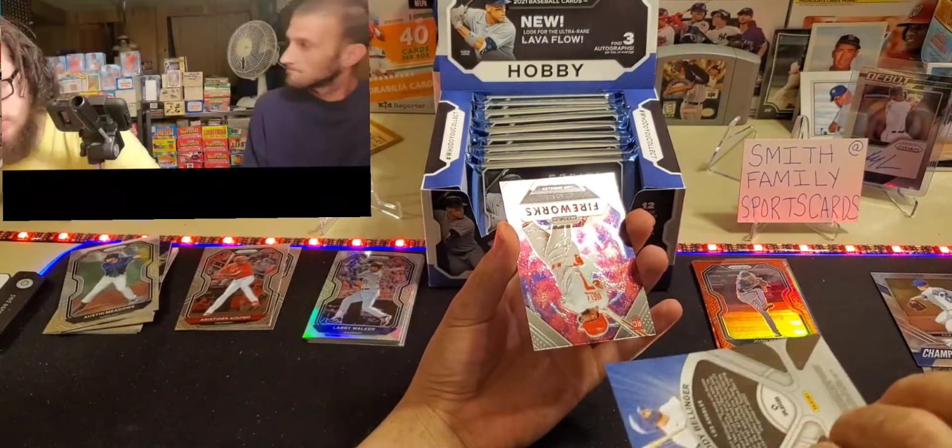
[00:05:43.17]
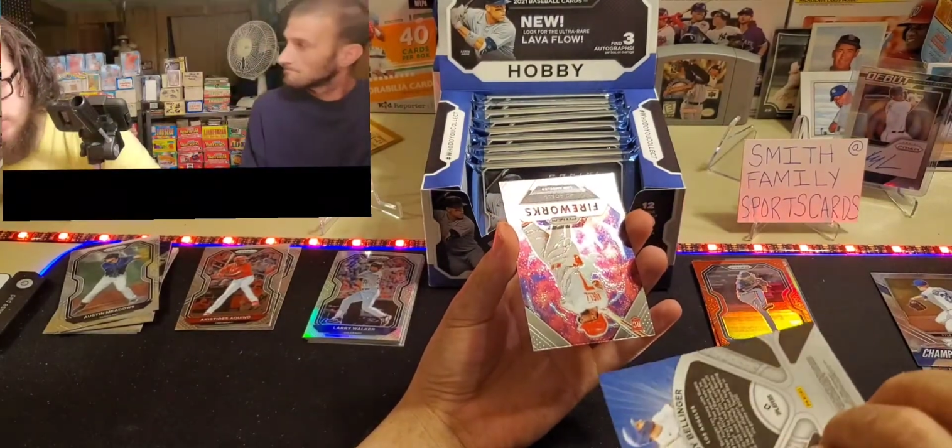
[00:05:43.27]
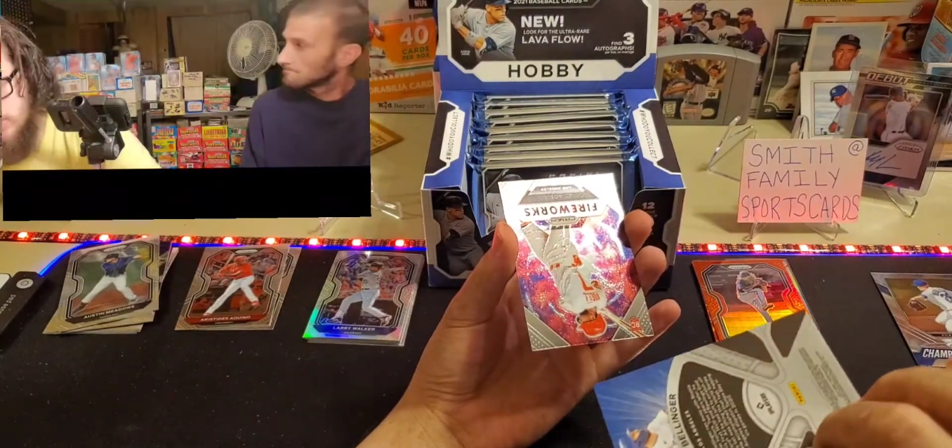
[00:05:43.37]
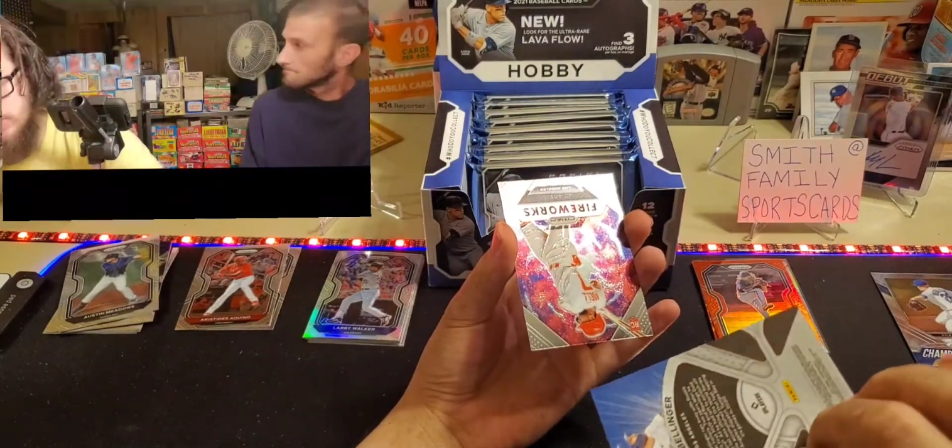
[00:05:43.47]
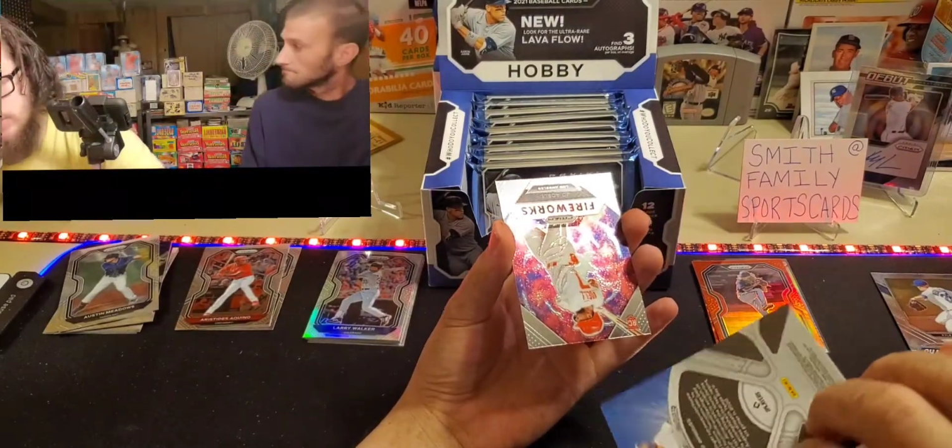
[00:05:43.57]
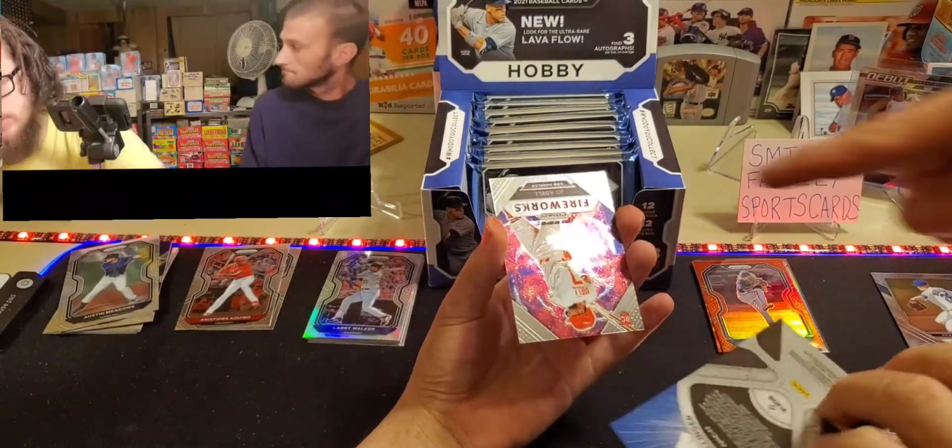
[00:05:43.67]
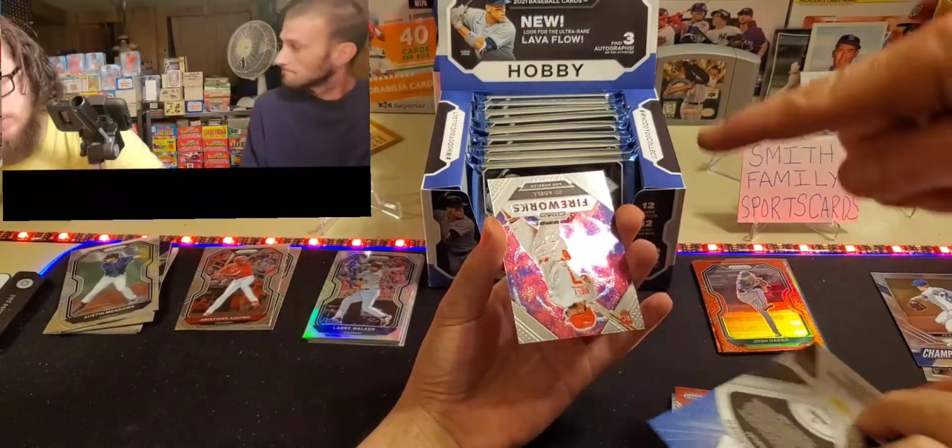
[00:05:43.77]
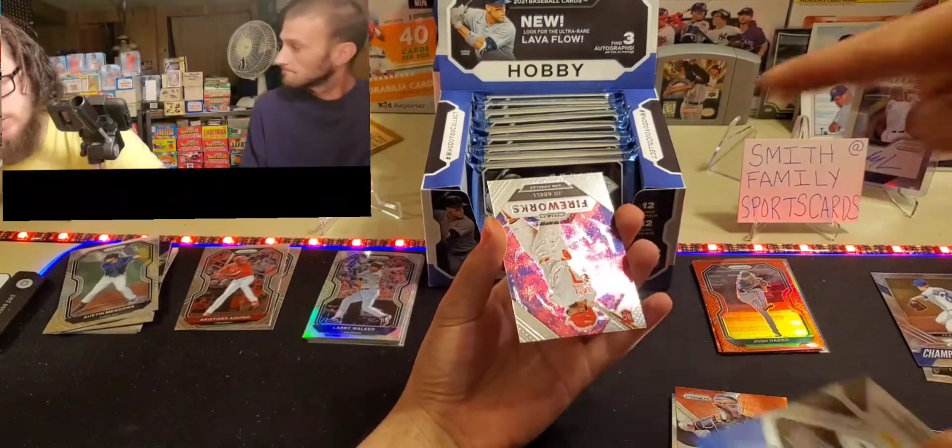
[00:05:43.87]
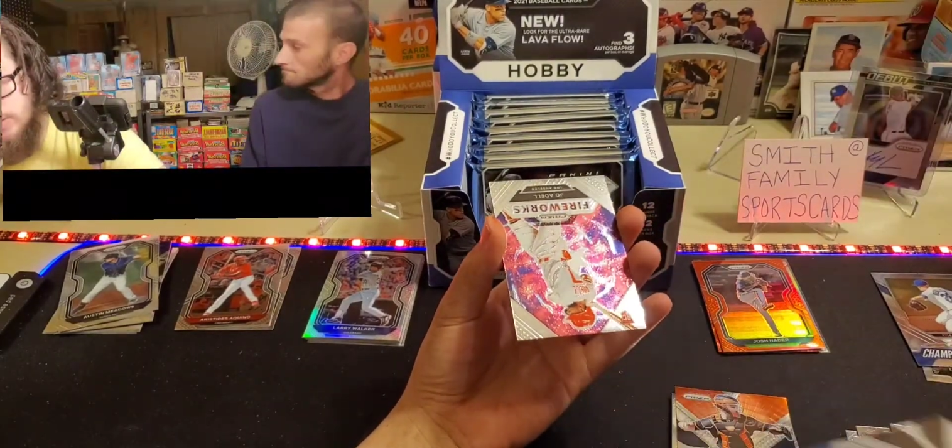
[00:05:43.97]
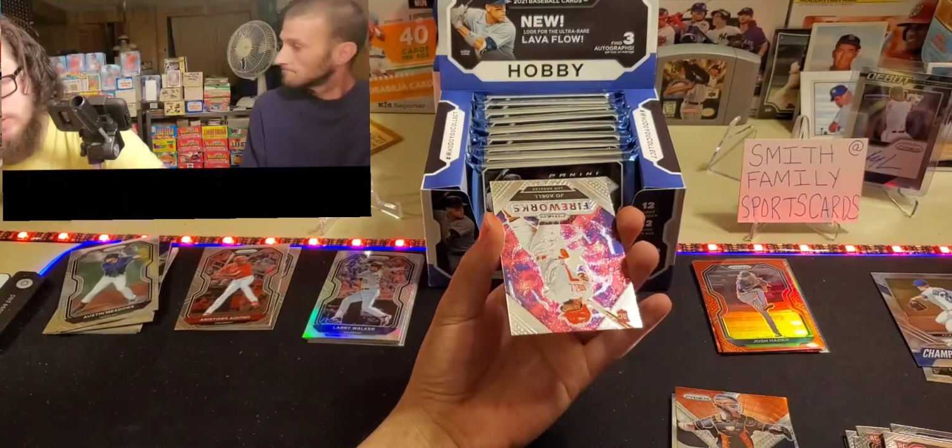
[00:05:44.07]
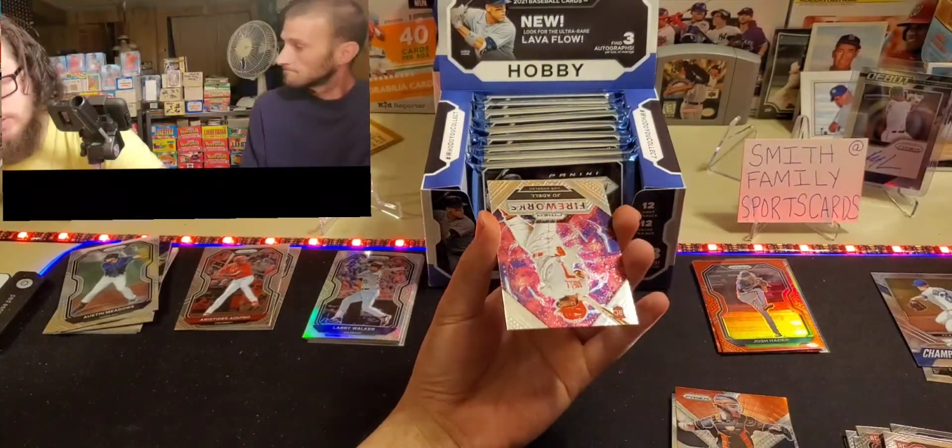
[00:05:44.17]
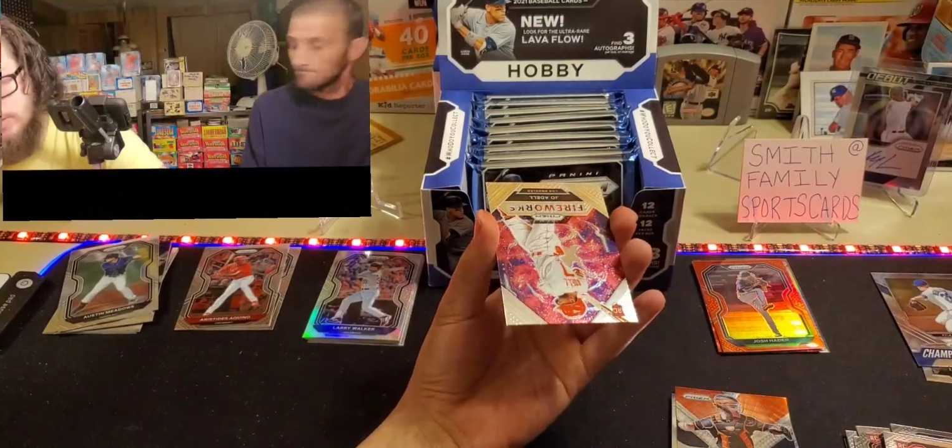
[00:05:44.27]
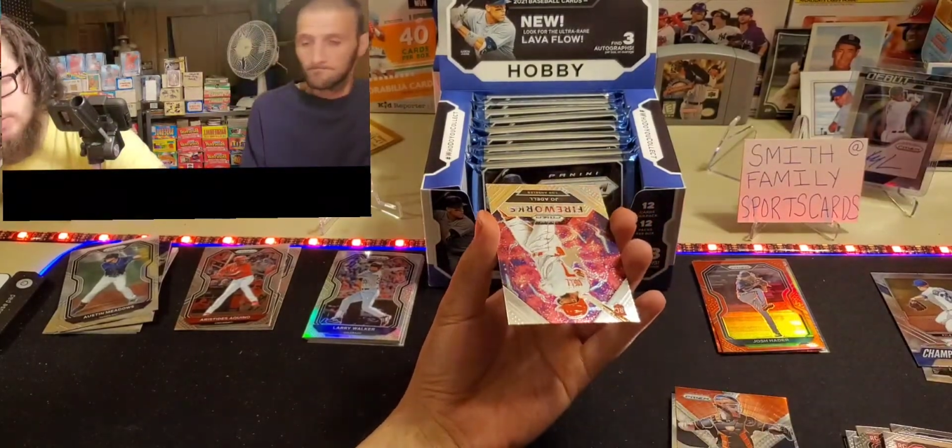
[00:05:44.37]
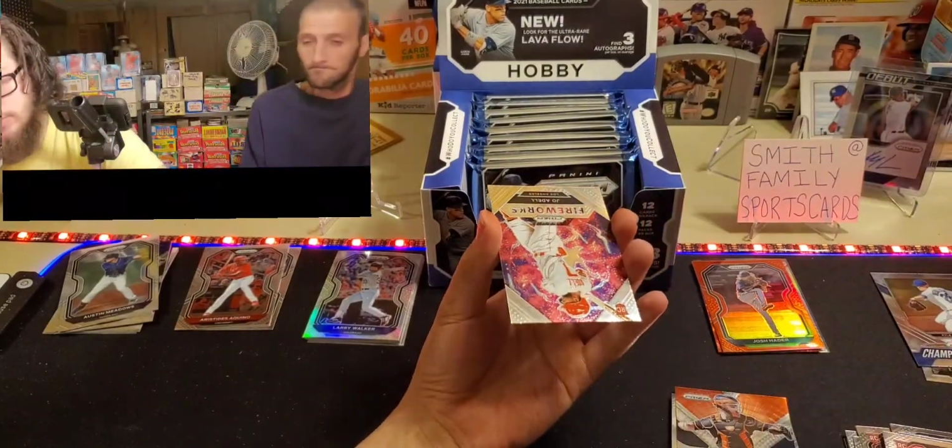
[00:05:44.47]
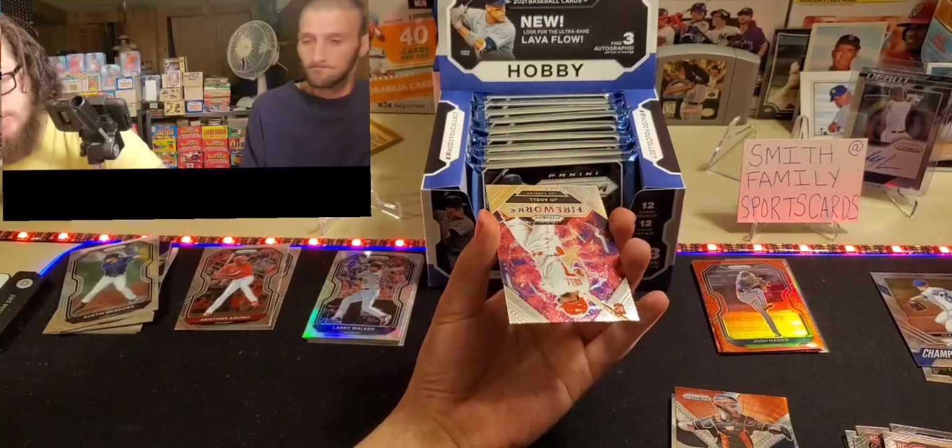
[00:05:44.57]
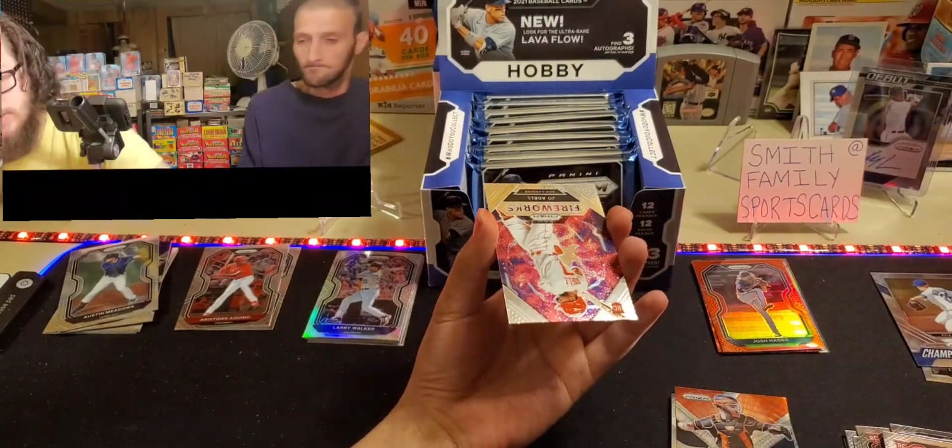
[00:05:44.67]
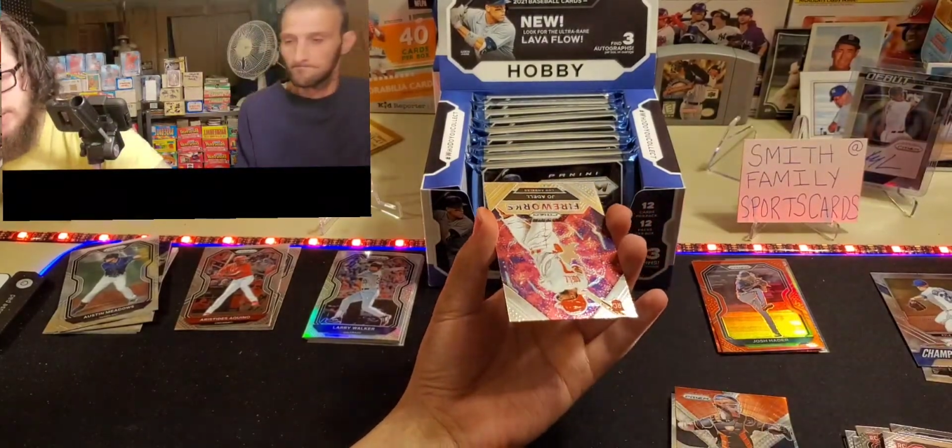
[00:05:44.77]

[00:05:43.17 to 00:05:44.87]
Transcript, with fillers: Oh, you got a Dow. Yeah.